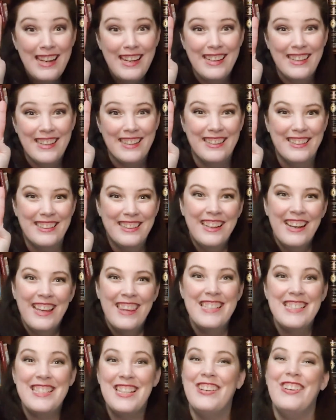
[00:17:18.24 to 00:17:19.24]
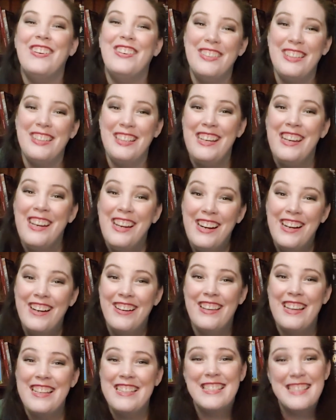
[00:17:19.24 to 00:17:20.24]
3 this whole
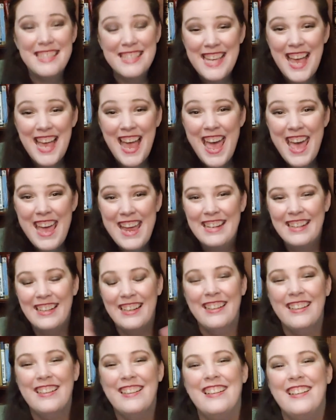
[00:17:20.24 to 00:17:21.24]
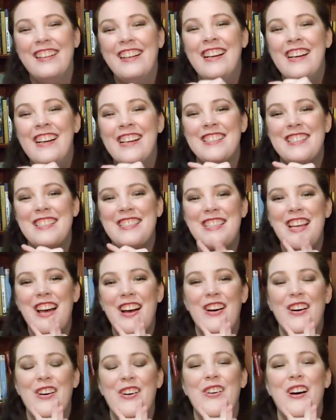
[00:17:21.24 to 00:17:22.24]
year. That's insane.
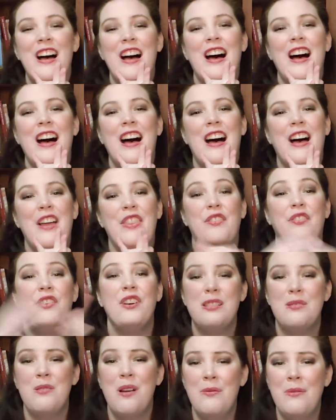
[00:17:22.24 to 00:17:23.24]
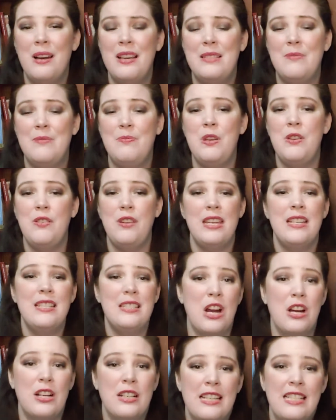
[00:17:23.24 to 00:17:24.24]
So the first one was Beauty
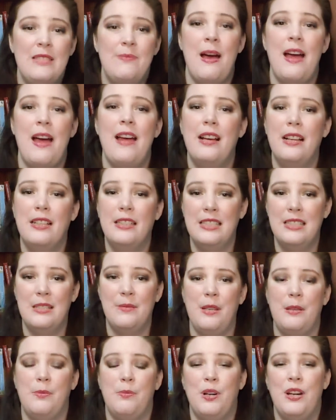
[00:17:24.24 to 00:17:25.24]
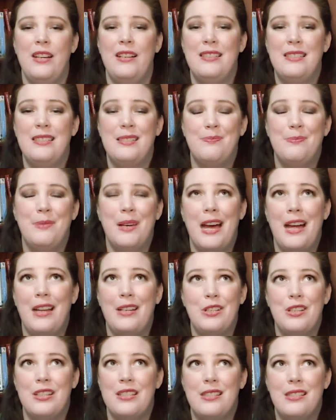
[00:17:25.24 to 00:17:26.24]
and Darkness by Elizabeth Briggs. I
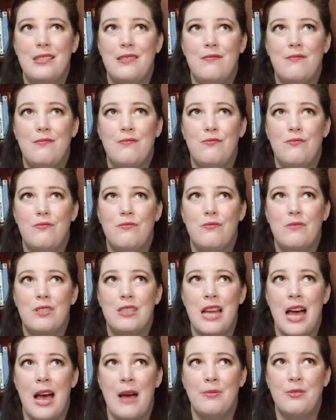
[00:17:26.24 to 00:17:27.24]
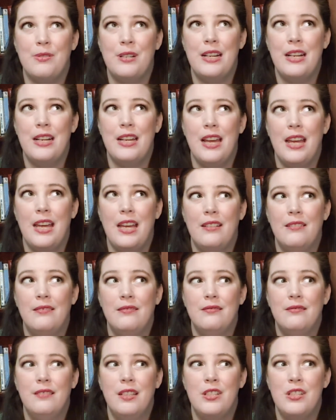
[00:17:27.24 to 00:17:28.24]
just stopped reading
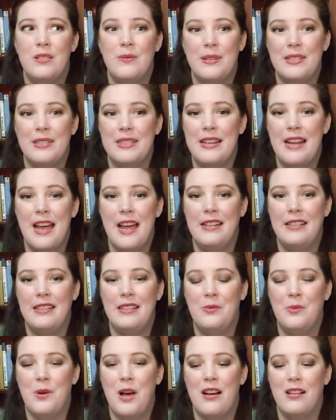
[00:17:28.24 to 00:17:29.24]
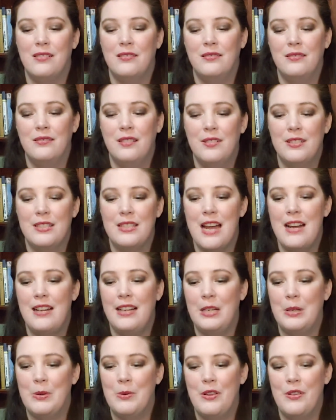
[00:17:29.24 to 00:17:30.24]
it. It just wasn't edited well. It was kind
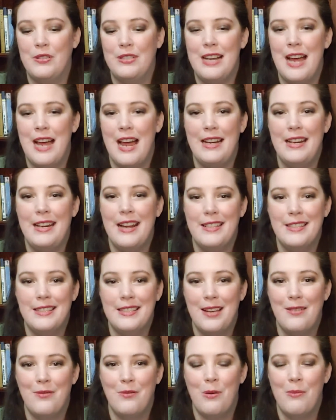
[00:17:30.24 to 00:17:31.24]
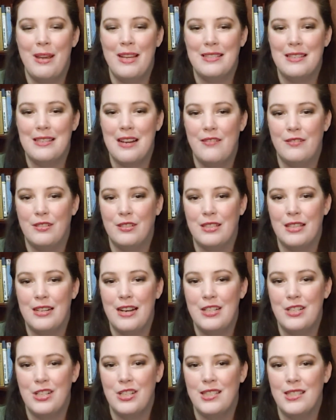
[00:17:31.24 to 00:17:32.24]
of like one of those 99-cent romance novels,
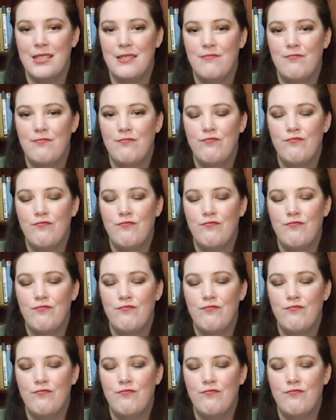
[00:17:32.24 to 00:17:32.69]
and I just